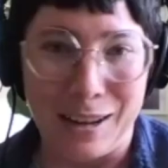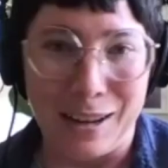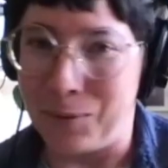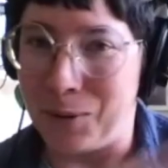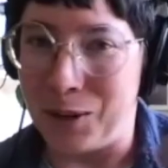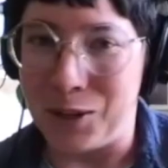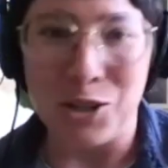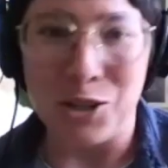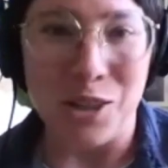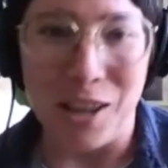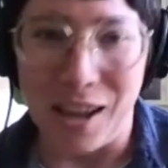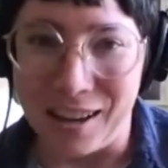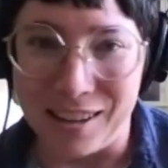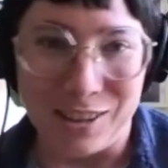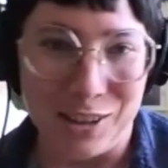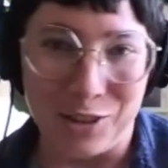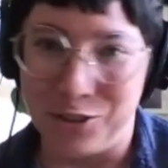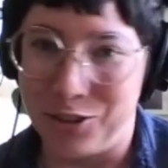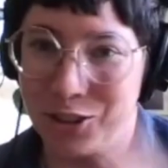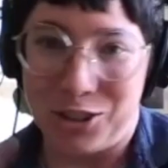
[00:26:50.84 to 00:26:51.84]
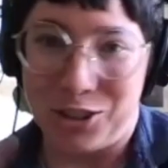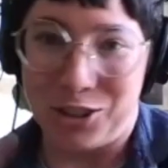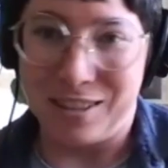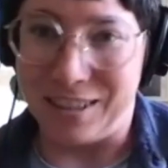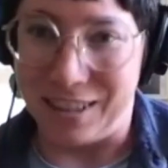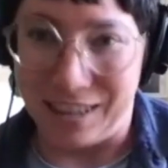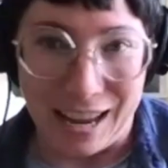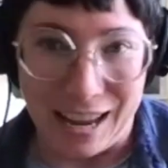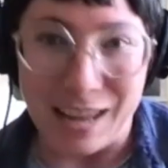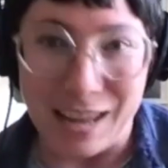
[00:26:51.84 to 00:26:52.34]
on which that you're just
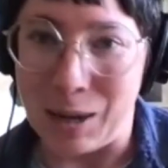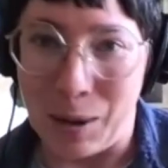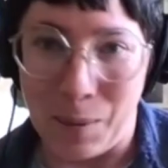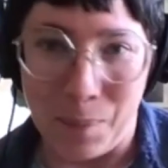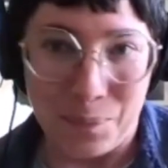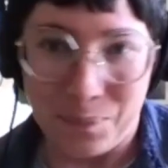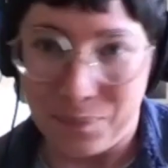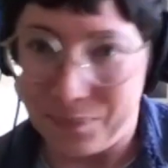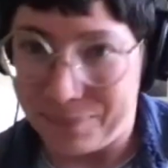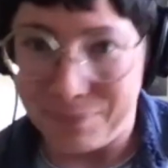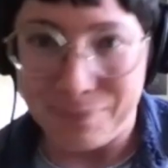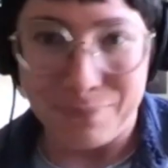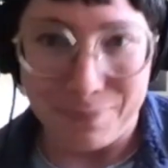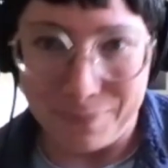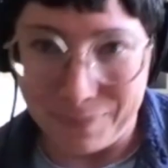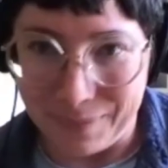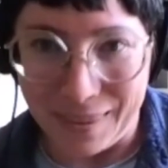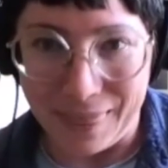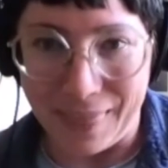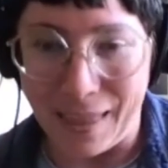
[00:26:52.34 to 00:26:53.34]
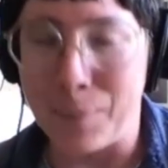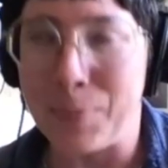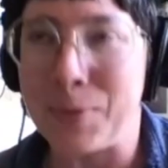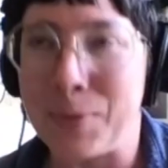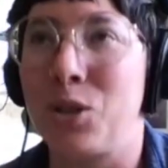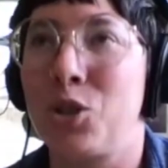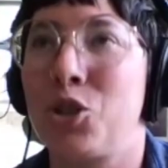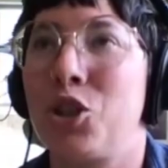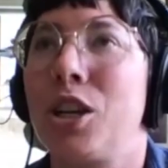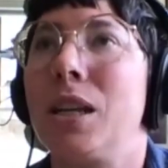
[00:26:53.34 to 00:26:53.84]
going to end up in that
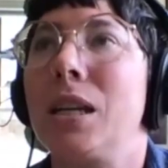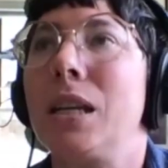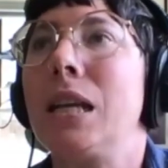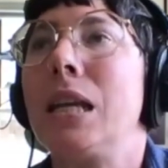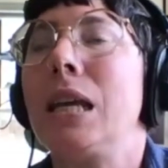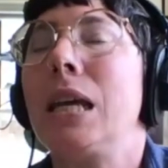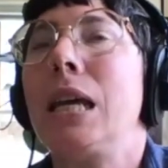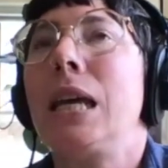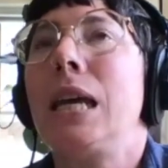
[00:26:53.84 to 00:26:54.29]
position.